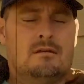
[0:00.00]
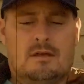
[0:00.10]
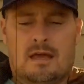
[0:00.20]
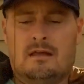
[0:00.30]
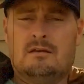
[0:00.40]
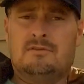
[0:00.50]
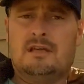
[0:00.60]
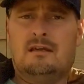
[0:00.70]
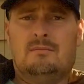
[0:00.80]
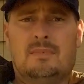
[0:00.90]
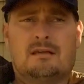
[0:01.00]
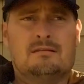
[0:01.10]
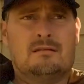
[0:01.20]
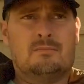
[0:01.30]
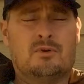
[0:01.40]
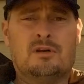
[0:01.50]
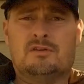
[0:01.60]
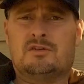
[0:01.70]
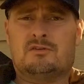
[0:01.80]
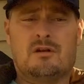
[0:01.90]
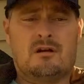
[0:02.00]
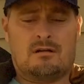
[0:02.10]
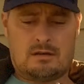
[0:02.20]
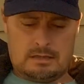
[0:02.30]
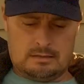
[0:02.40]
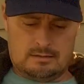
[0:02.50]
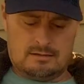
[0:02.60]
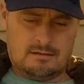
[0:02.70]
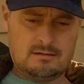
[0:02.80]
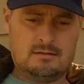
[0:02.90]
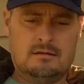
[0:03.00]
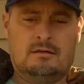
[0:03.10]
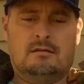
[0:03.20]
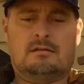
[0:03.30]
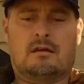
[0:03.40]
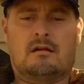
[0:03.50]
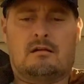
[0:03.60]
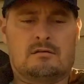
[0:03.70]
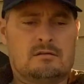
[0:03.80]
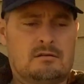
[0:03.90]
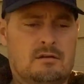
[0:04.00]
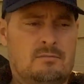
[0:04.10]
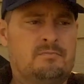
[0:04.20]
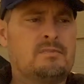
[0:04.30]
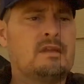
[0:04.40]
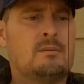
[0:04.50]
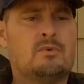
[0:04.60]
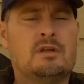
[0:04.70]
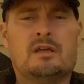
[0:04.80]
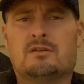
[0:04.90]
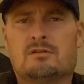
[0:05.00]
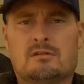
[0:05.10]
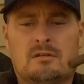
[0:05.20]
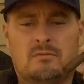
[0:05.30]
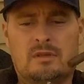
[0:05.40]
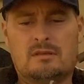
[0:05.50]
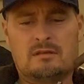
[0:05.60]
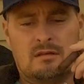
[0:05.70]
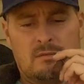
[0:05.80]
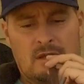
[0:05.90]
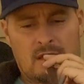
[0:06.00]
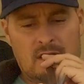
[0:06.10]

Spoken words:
LFD makes some pretty strong cigars, so I'm pretty interested in what this is going to be like.